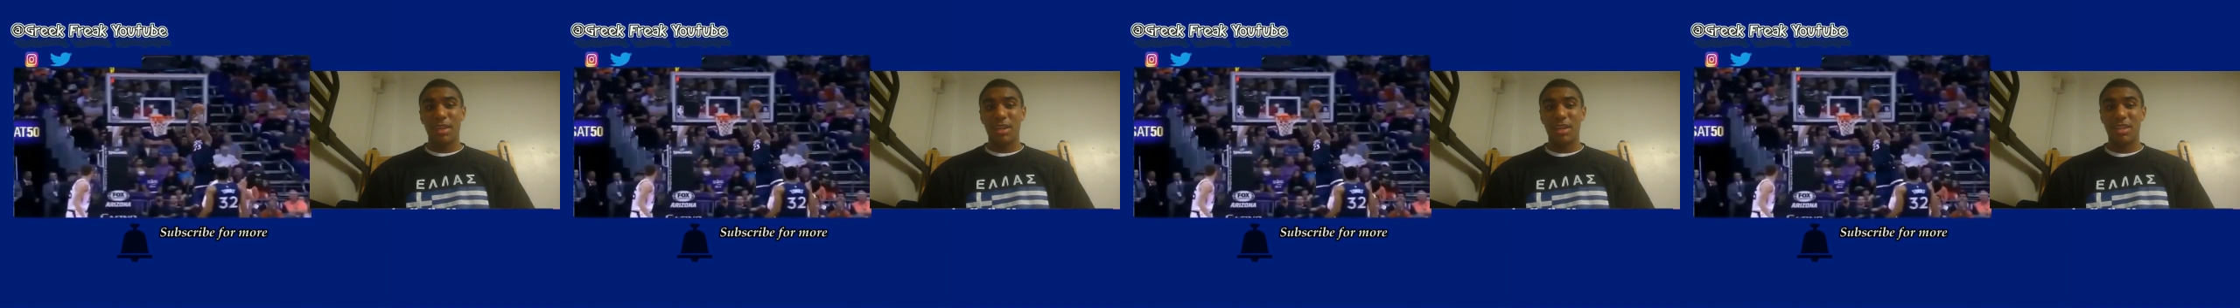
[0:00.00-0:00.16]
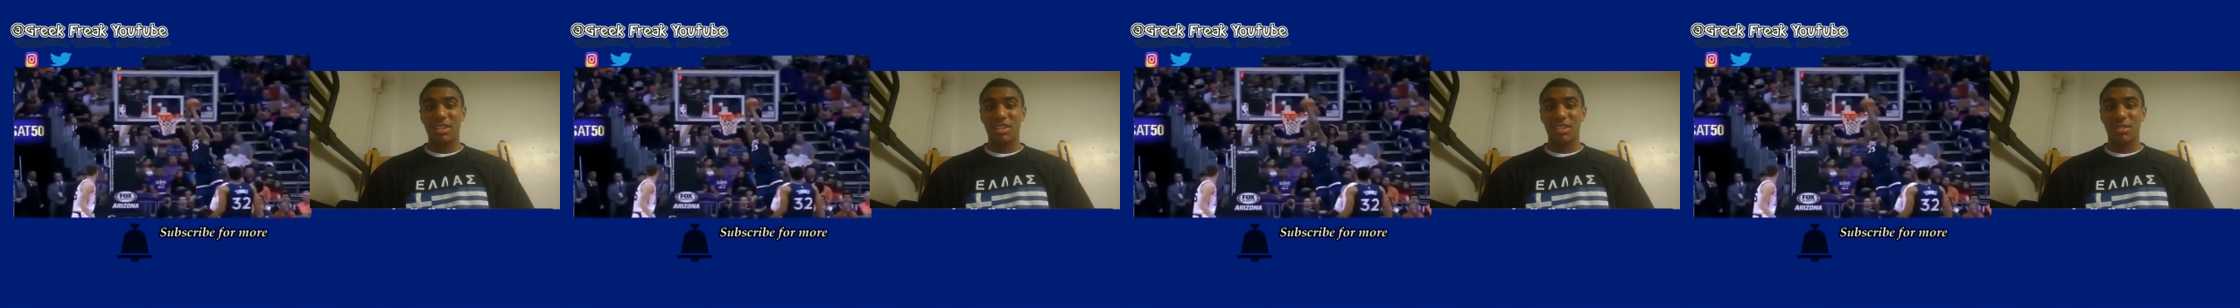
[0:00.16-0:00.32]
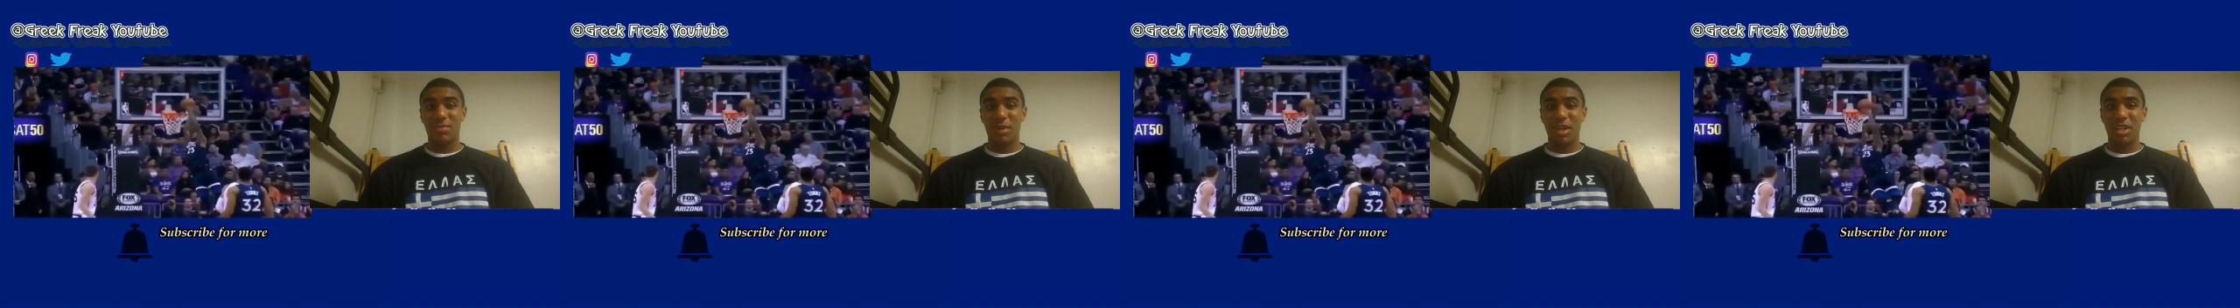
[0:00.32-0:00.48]

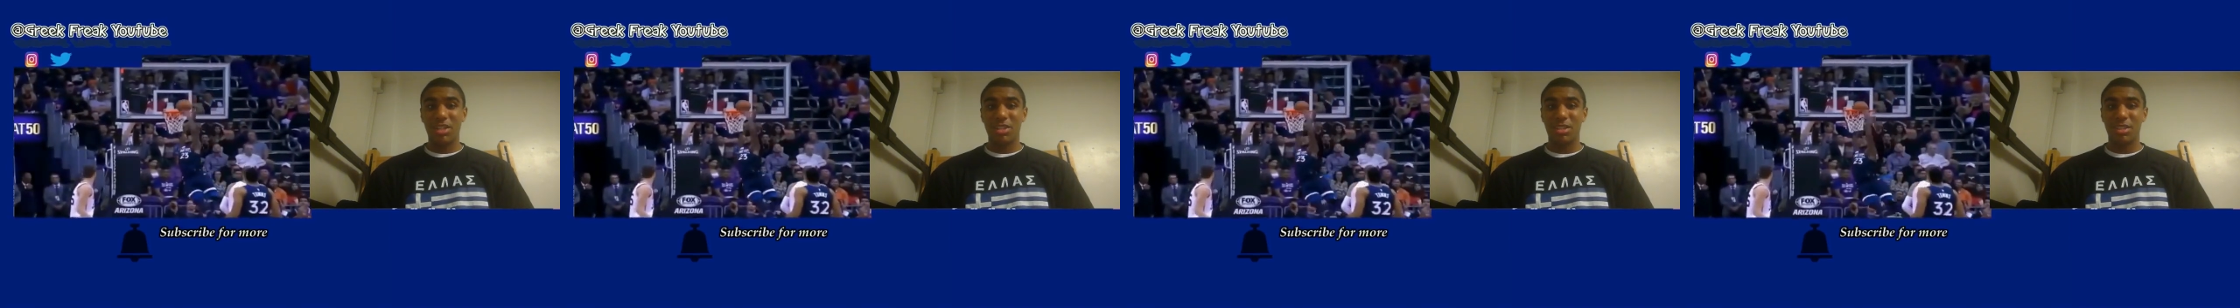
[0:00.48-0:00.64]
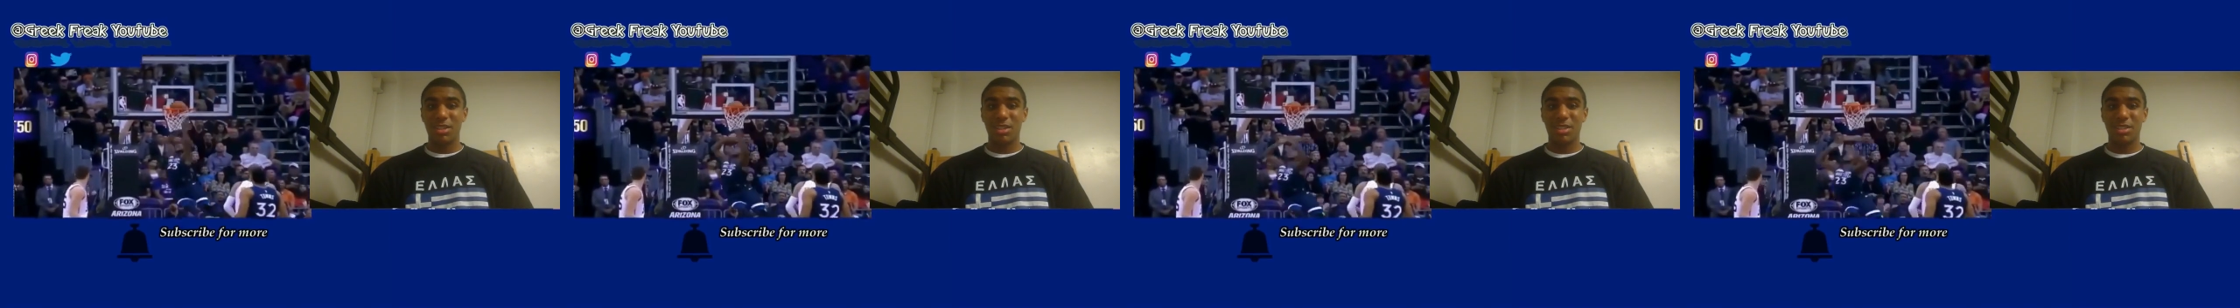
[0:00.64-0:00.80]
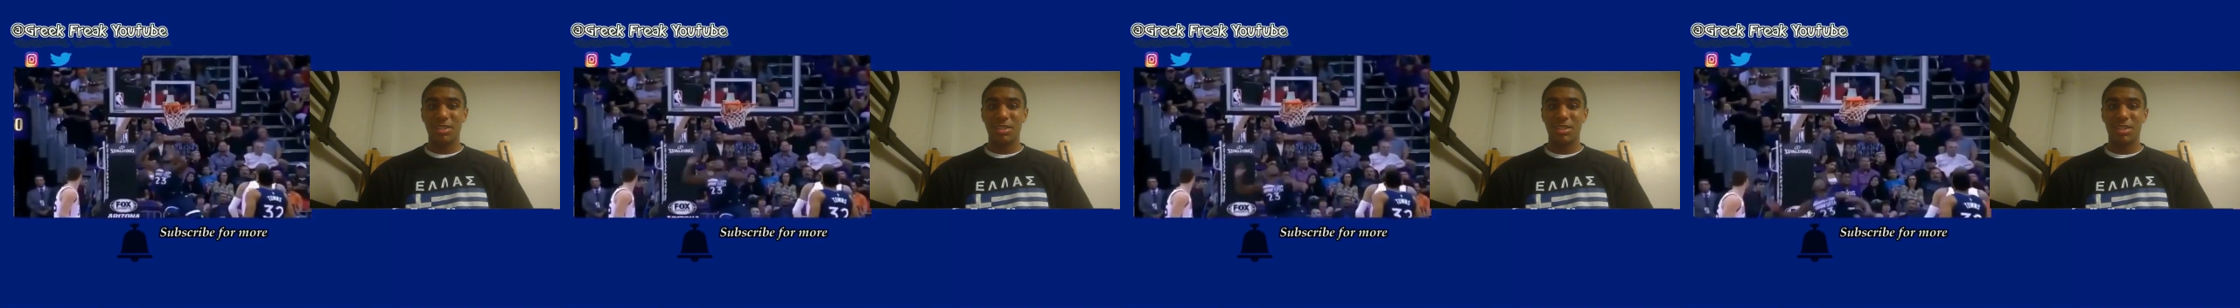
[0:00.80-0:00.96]

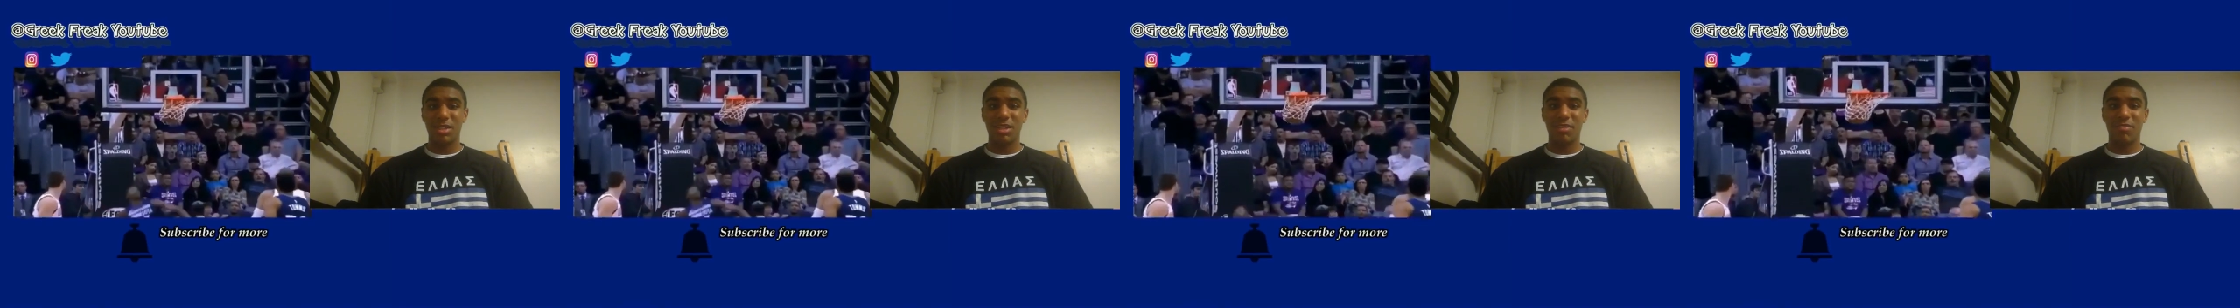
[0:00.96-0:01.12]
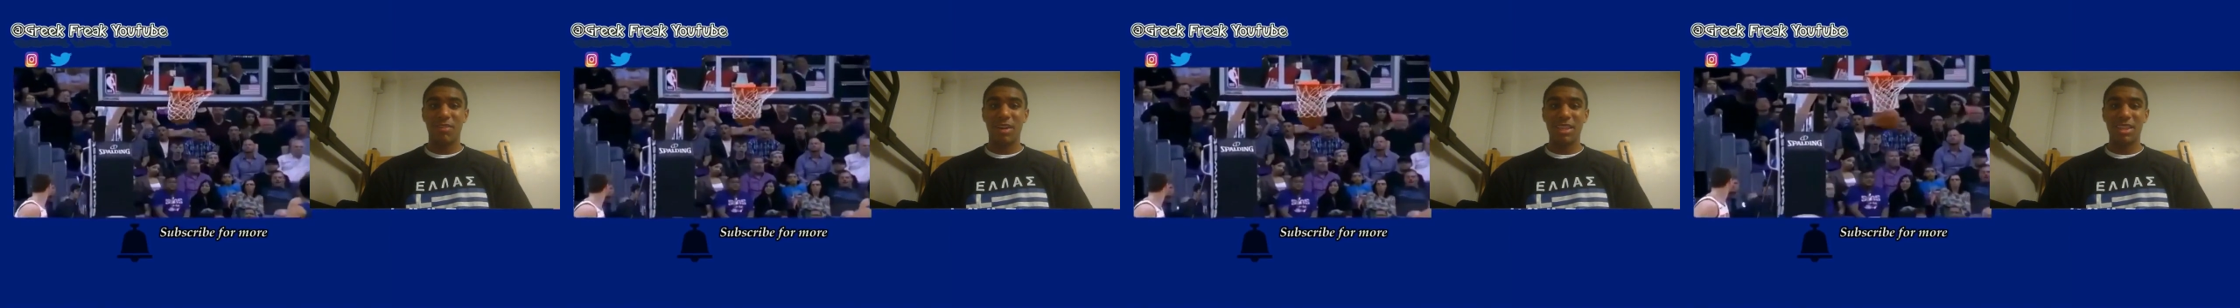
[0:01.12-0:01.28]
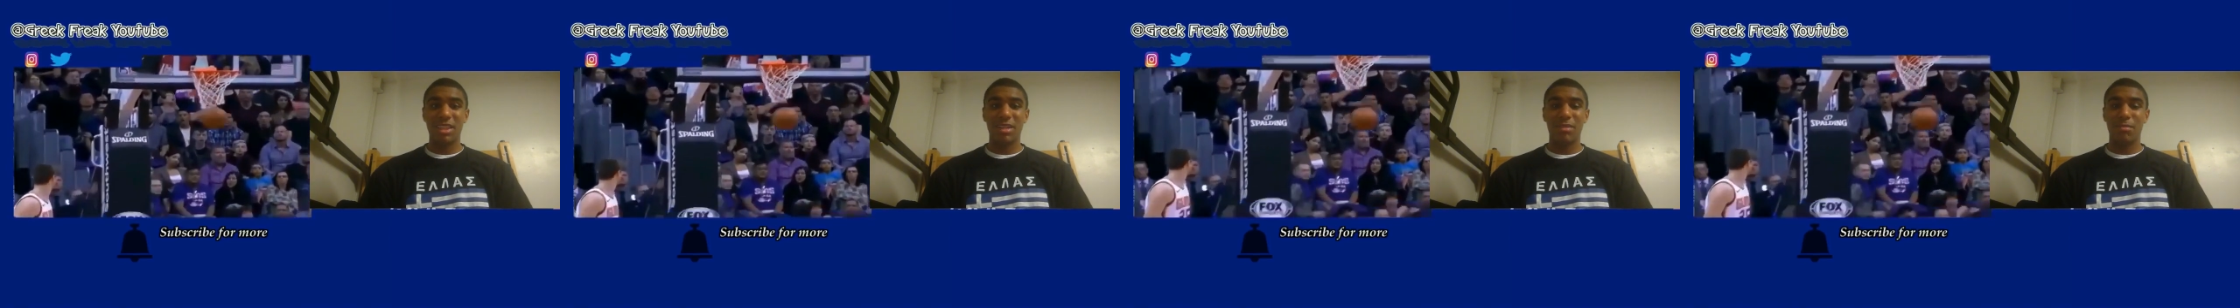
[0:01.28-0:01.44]
especially considering the
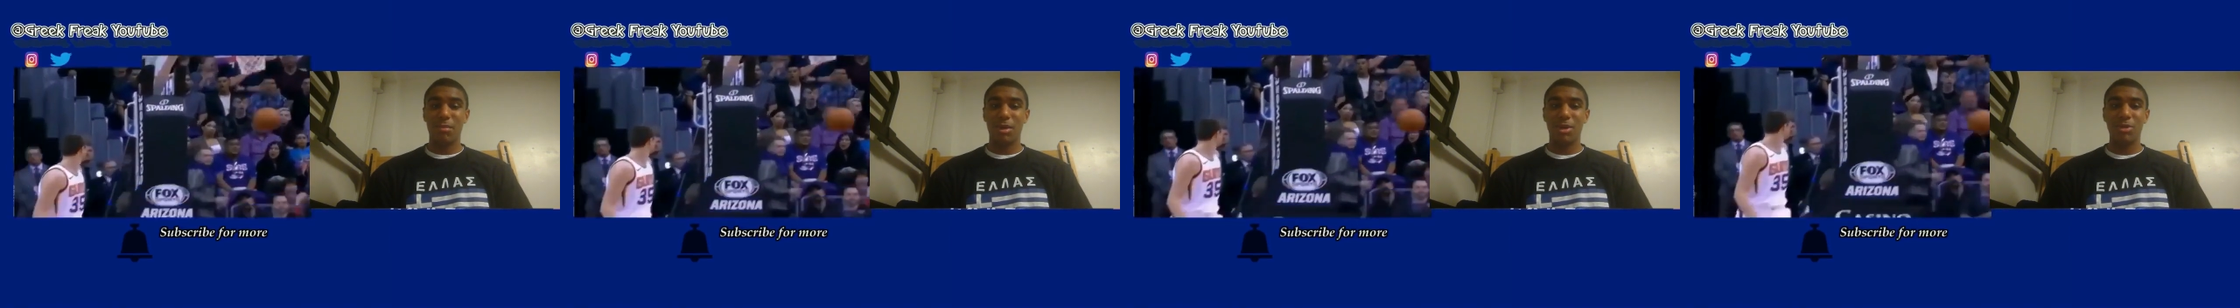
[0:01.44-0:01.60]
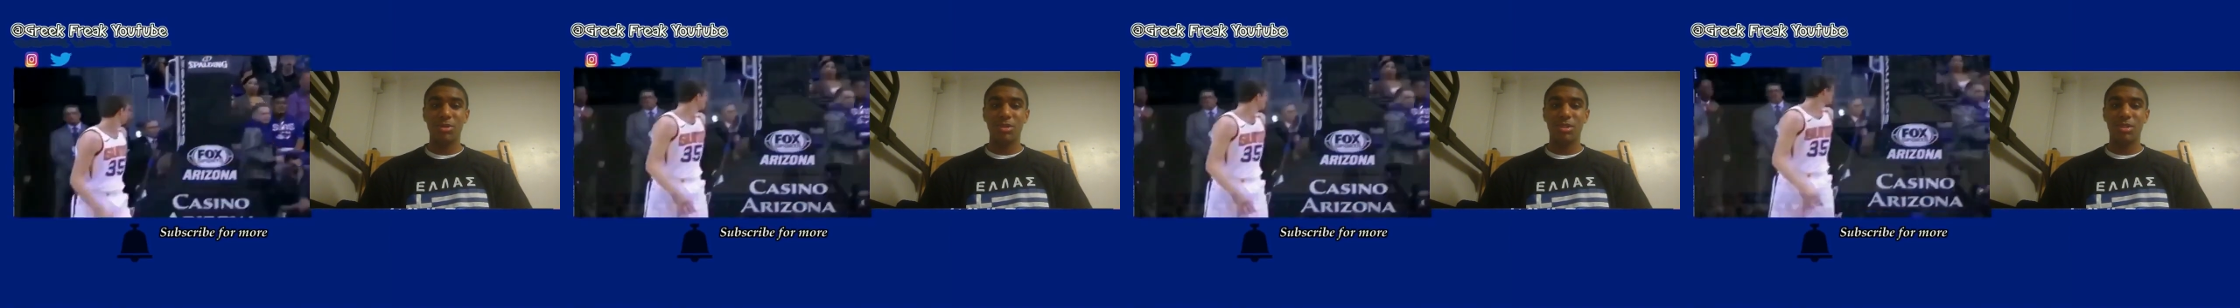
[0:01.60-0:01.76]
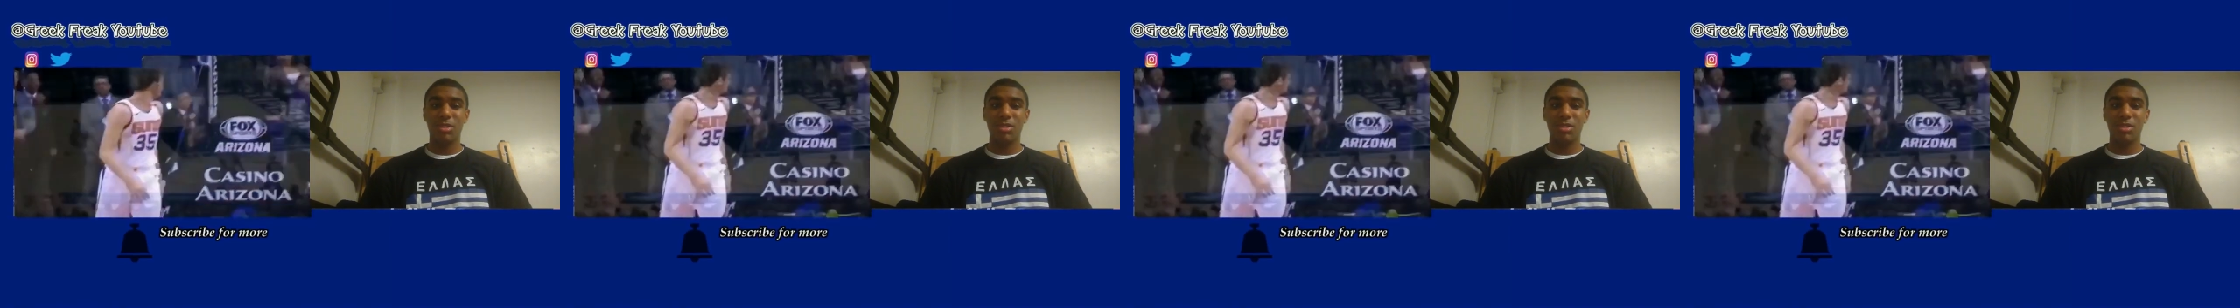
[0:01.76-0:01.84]
fact that most